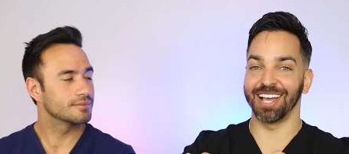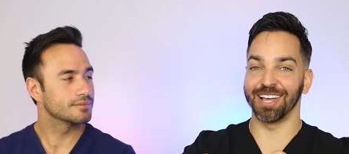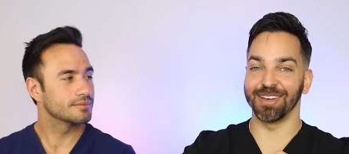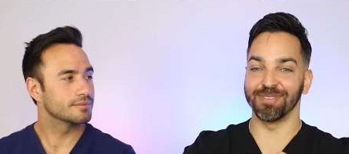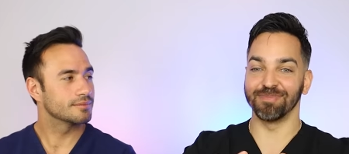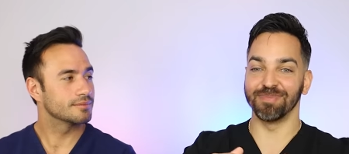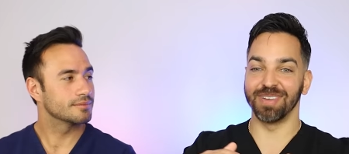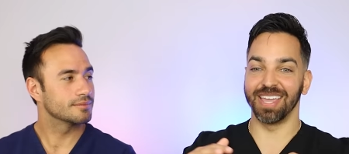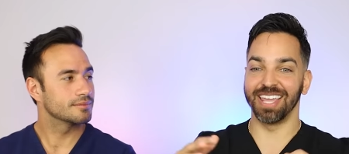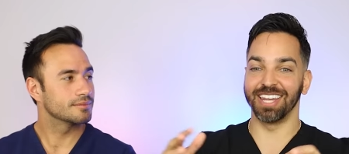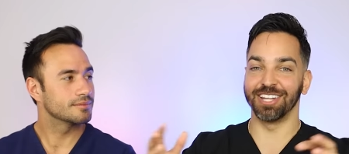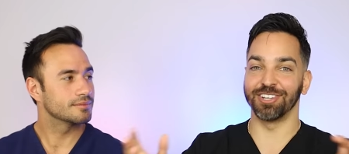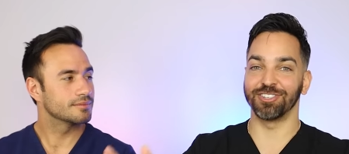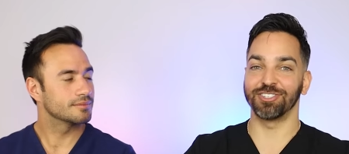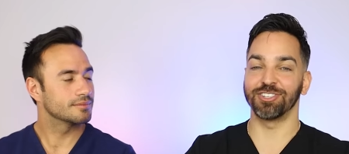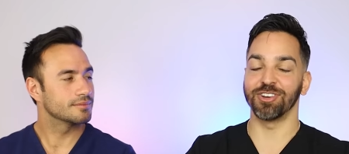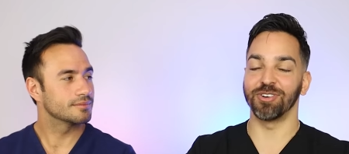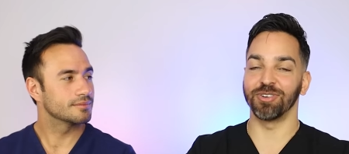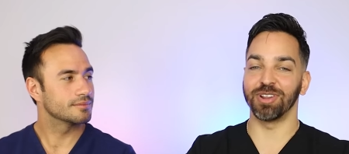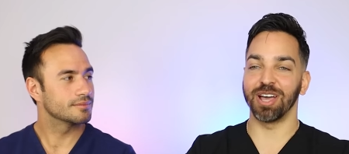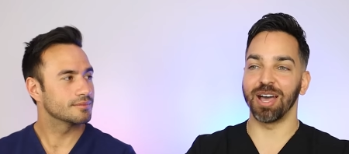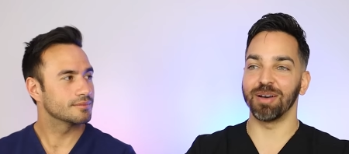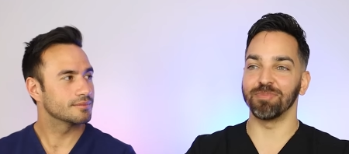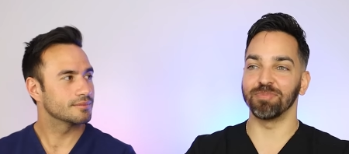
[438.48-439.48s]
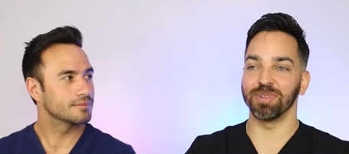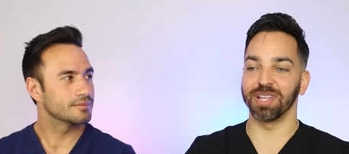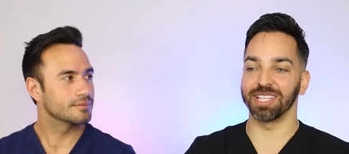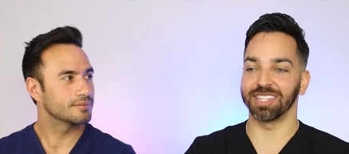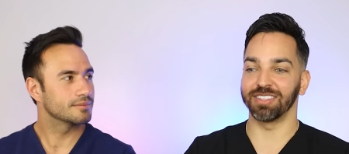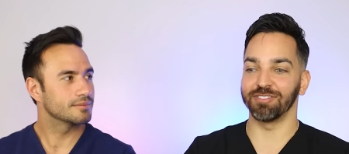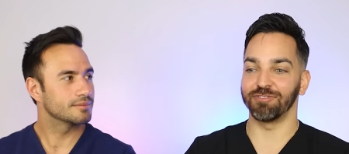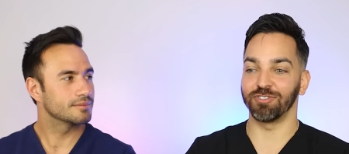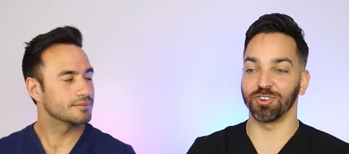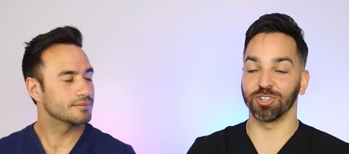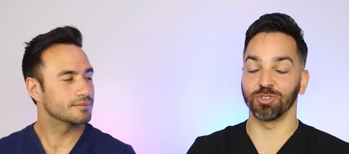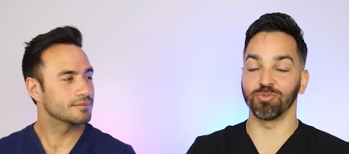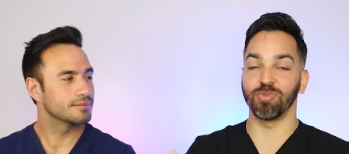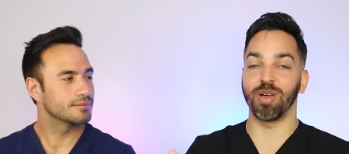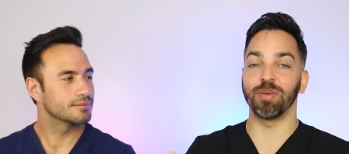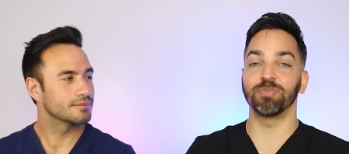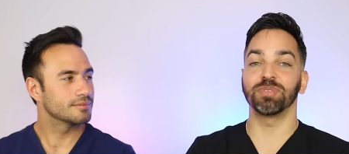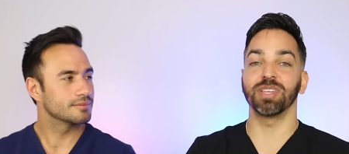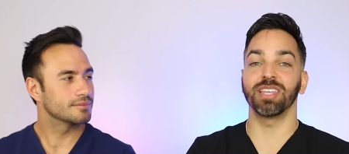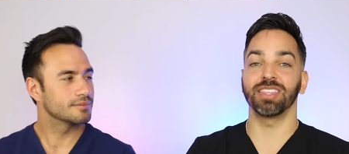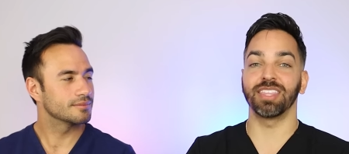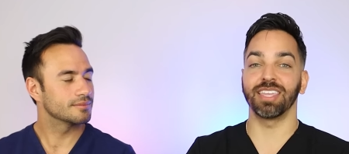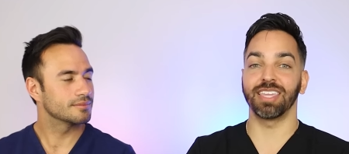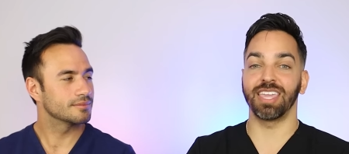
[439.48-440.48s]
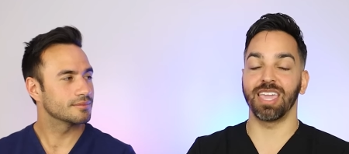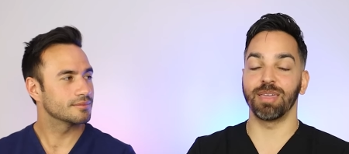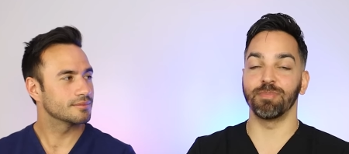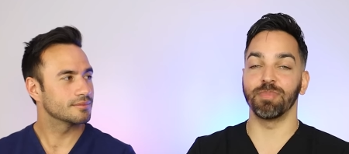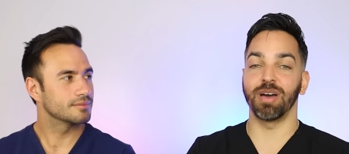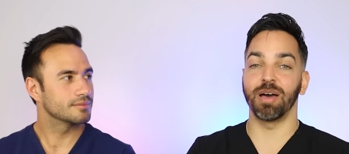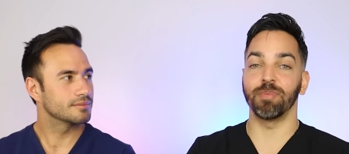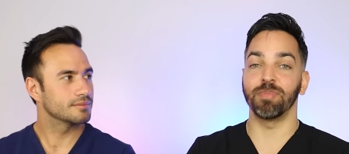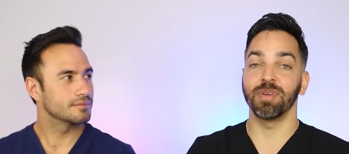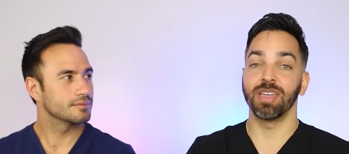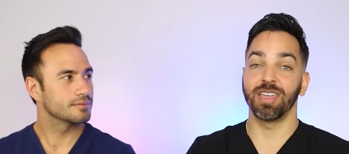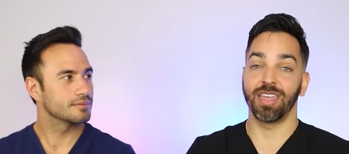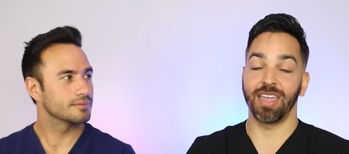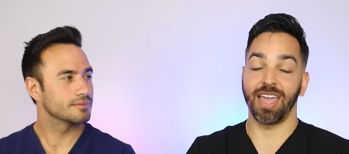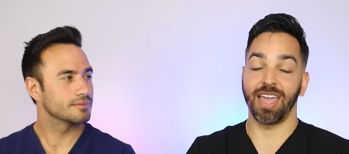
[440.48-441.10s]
Speaker 1: and it showed up like the first website that came up